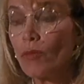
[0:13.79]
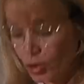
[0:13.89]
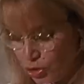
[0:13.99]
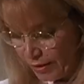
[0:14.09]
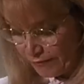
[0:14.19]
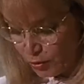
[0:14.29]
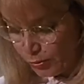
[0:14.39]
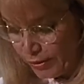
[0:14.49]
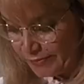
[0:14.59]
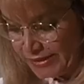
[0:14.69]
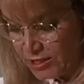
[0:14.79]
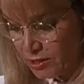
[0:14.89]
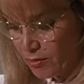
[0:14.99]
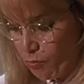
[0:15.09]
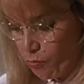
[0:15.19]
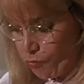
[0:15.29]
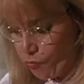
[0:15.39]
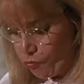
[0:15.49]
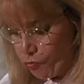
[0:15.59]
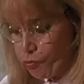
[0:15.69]
Do you have an appointment? Uh, no,
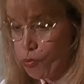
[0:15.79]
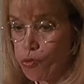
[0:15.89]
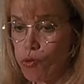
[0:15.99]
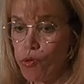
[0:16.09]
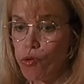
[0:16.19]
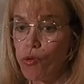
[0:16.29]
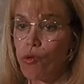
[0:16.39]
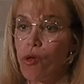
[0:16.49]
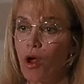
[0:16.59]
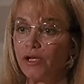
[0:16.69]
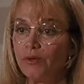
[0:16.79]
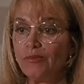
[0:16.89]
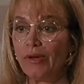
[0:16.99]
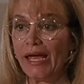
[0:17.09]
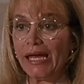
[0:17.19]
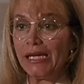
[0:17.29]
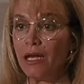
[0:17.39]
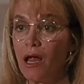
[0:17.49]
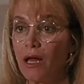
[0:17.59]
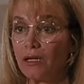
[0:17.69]
ma'am. Are you in pain?
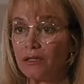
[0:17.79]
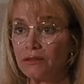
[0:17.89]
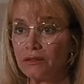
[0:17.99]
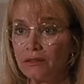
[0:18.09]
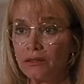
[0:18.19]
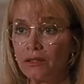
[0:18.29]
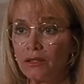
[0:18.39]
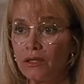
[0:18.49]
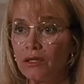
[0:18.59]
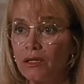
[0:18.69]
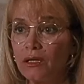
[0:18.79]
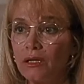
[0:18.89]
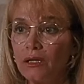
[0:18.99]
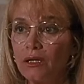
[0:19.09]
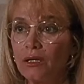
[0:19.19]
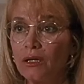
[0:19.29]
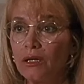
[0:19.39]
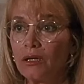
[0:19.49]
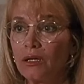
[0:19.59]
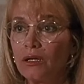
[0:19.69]
Uh, I'm not here to see him
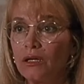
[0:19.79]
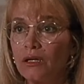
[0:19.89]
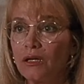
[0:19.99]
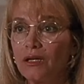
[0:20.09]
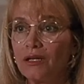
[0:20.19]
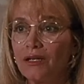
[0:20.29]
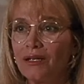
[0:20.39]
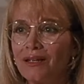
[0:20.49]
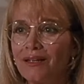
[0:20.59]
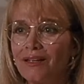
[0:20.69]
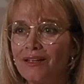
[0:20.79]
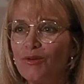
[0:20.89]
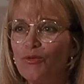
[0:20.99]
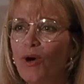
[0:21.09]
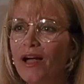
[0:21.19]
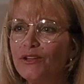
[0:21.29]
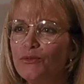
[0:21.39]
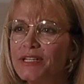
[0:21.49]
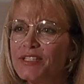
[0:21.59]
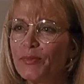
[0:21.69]
about my teeth. Why are you
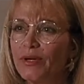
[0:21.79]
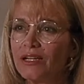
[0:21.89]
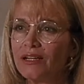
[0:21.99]
whispering?